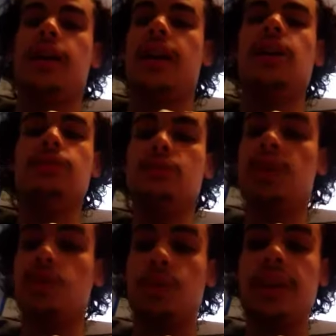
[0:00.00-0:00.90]
Any
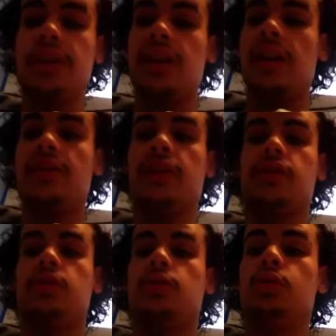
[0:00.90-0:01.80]
meat, wheat, and dairy are
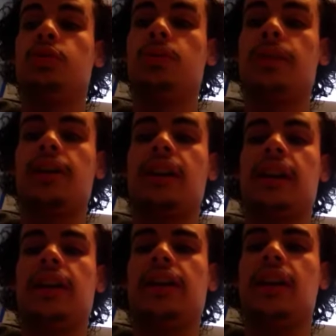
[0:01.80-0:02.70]
excluded from my
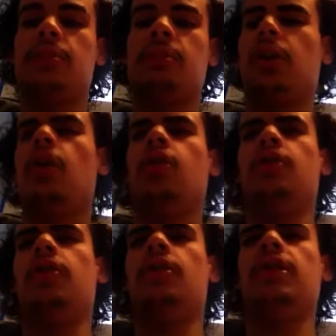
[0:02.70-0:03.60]
diet. And a lot of people are like, oh
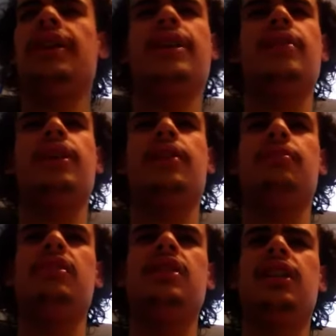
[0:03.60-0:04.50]
no, yeah, like
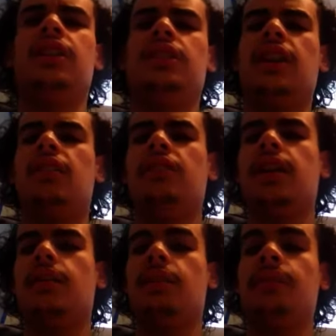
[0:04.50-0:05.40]
meat and dairy,
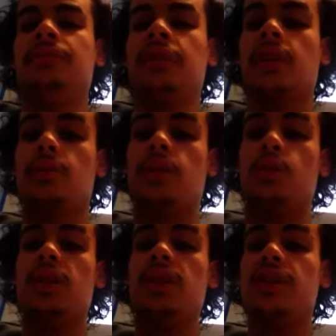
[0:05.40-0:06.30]
yeah, but
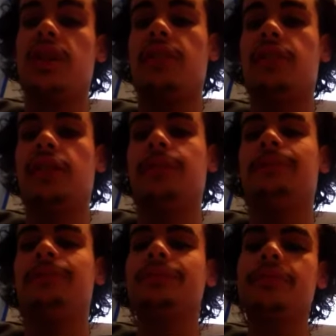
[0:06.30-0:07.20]
wheat isn't everything.
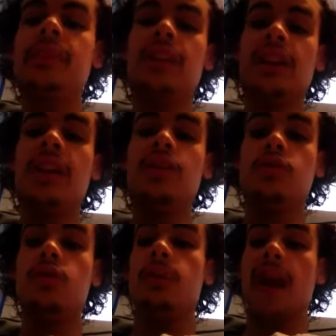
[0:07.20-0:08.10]
It is
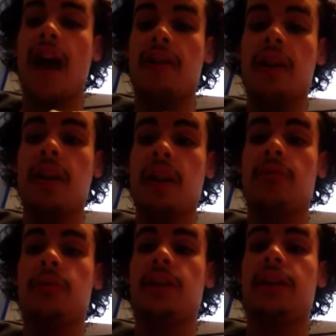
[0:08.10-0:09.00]
true, but I have cut it
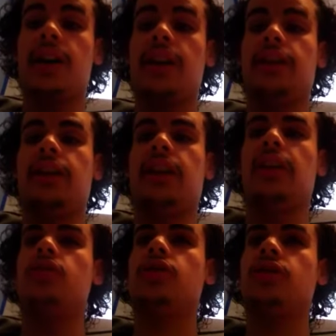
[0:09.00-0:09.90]
out from my diet. And like,
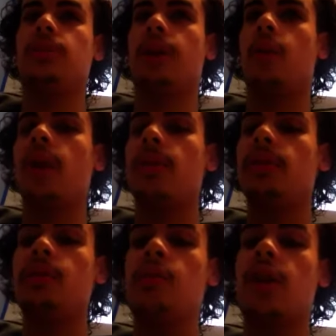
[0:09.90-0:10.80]
here's an example: I wake up
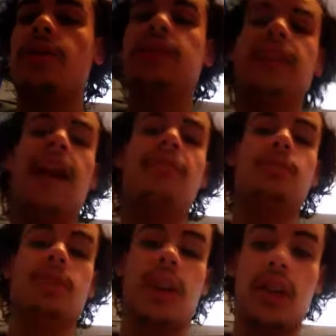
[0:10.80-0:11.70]
in the morning every day, have
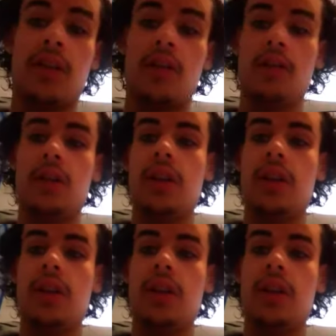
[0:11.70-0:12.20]
some kale.